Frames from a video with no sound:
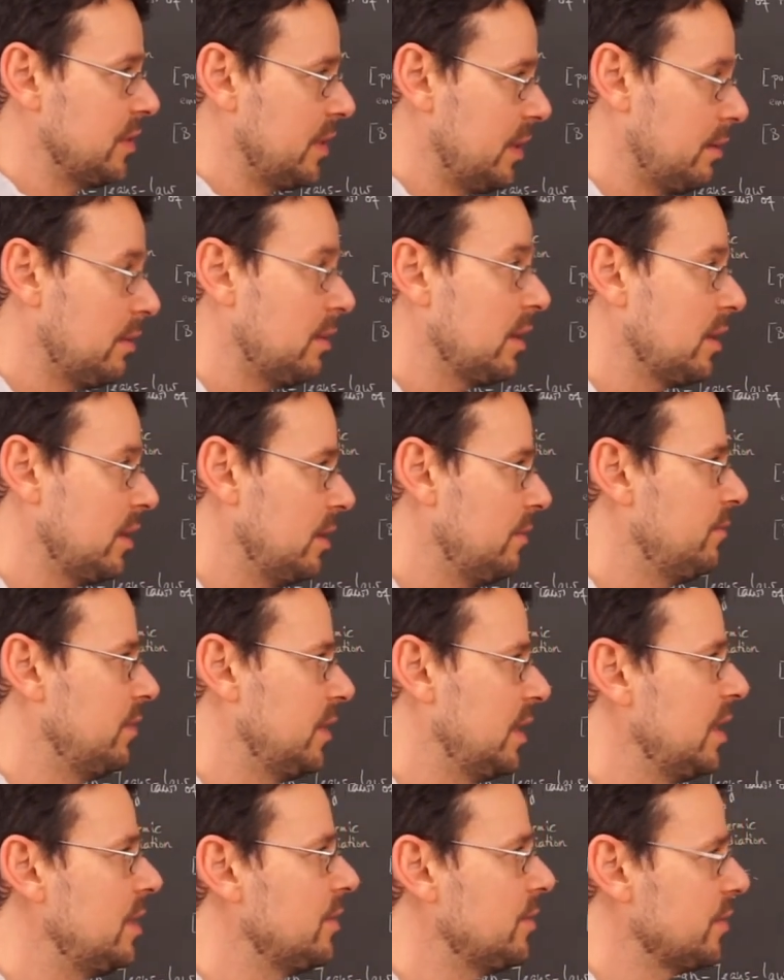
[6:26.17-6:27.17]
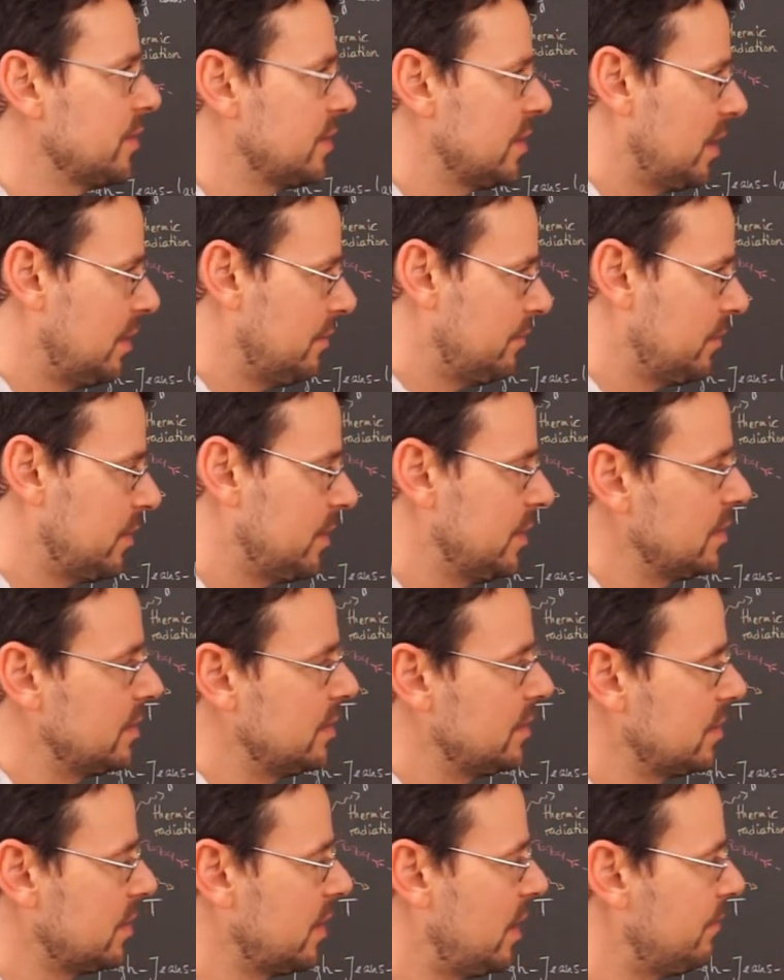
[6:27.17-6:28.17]
I think, even years after his
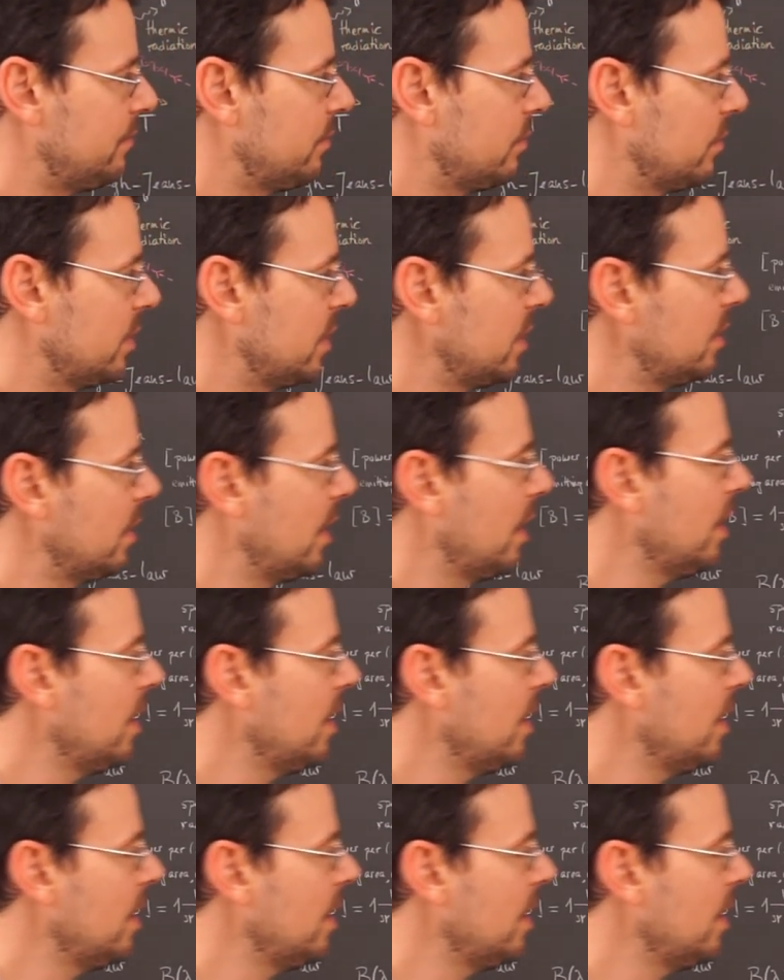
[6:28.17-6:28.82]
discovery.